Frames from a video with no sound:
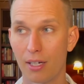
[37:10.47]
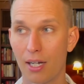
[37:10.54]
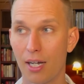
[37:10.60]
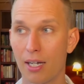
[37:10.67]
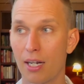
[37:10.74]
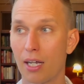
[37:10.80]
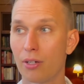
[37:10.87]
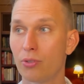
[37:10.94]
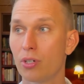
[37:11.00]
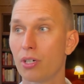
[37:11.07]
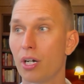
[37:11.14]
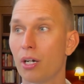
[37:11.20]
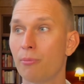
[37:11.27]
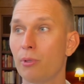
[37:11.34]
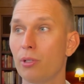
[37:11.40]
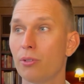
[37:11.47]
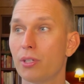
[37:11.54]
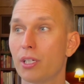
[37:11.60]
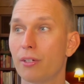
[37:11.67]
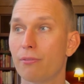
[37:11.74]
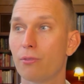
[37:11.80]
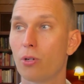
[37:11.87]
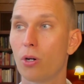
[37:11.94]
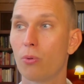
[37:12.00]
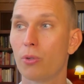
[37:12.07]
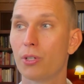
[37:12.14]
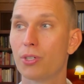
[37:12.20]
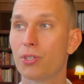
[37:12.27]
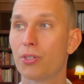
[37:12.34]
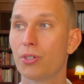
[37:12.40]
And I'm looking
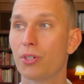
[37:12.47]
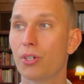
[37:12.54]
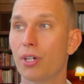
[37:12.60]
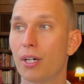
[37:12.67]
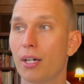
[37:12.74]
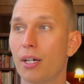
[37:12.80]
forward to